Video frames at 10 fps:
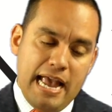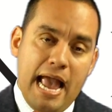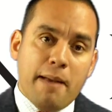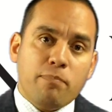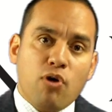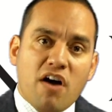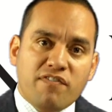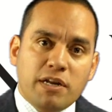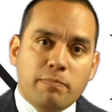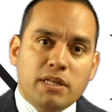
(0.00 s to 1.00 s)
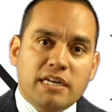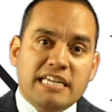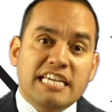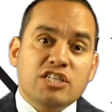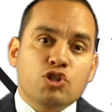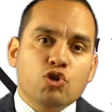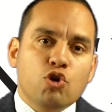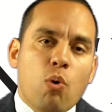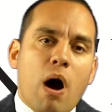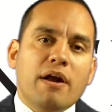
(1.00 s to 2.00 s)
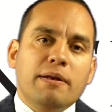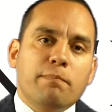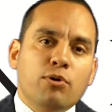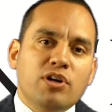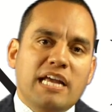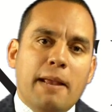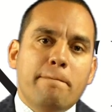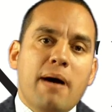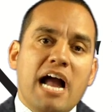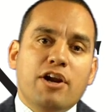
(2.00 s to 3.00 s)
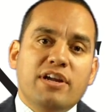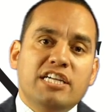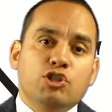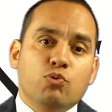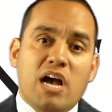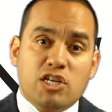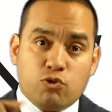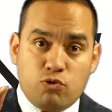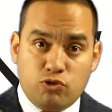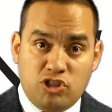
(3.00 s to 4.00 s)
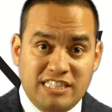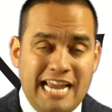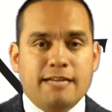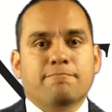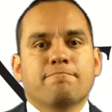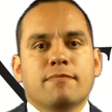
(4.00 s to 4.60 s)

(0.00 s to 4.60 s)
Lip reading: and profitability is to go out and put a buyer into escrow today.